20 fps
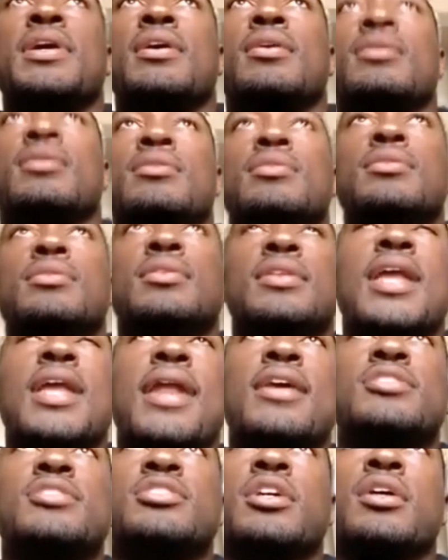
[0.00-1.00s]
for me,
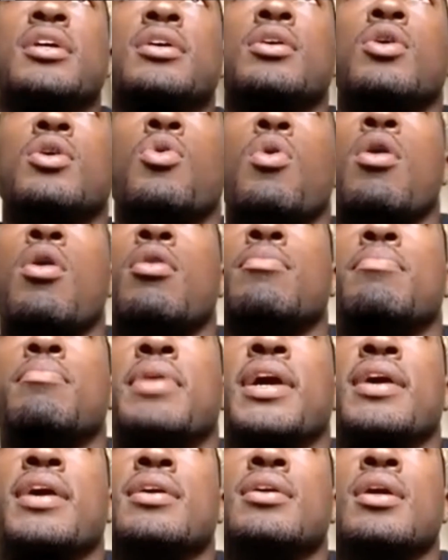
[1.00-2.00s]
not necessarily a
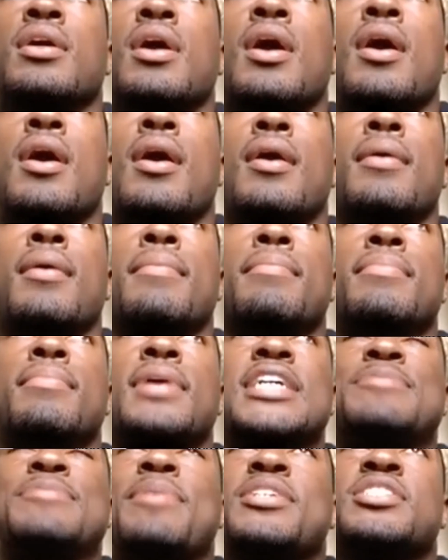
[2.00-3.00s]
quote, but
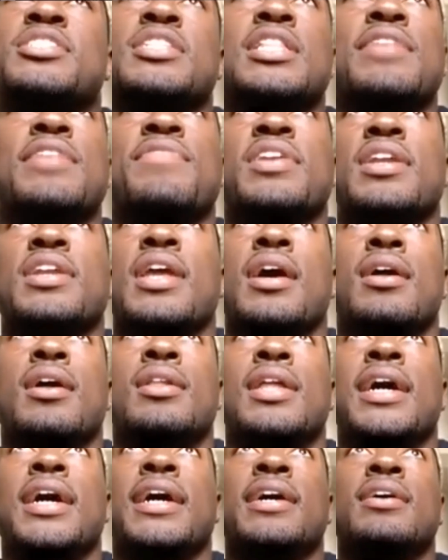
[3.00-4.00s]
especially
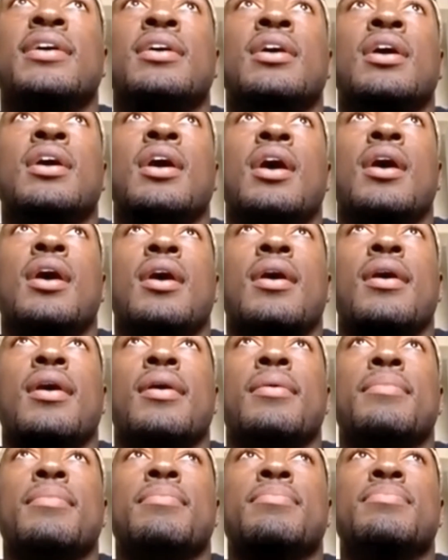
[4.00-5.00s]
living in LA,
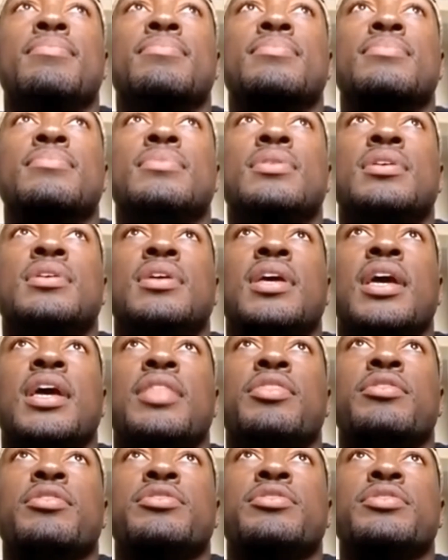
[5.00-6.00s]
um,
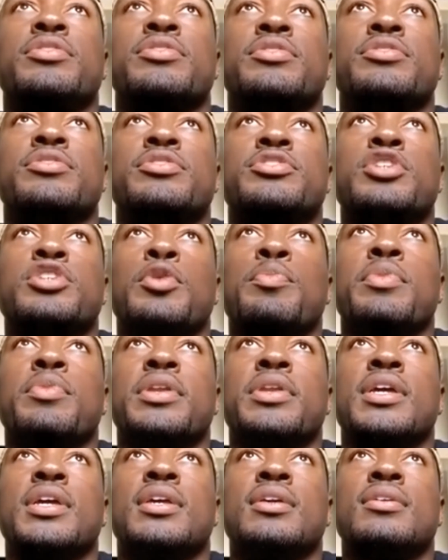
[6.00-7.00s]
and there's
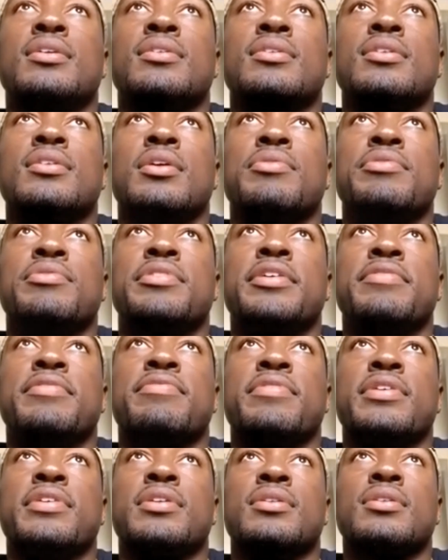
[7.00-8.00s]
so many
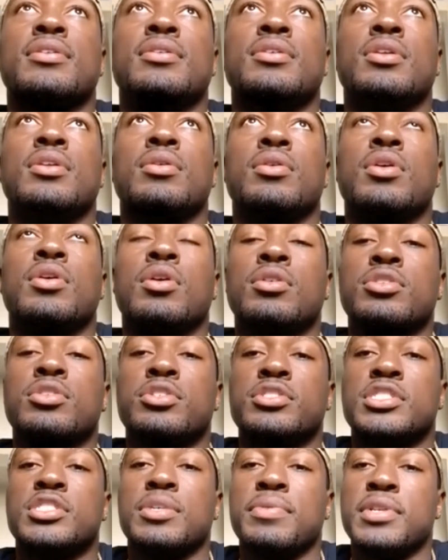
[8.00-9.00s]
different
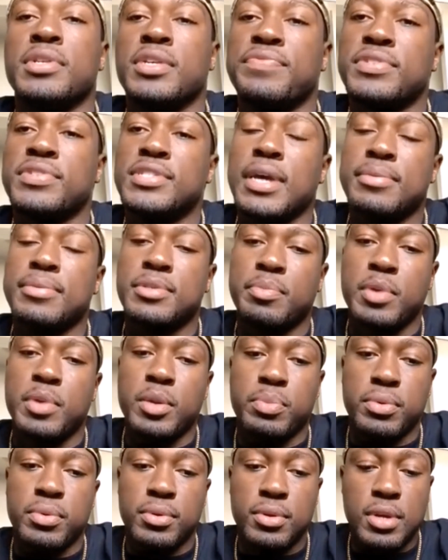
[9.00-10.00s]
cultures, so many different
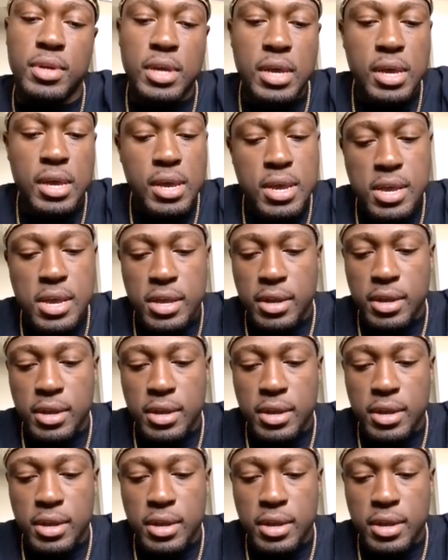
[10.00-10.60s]
types of people.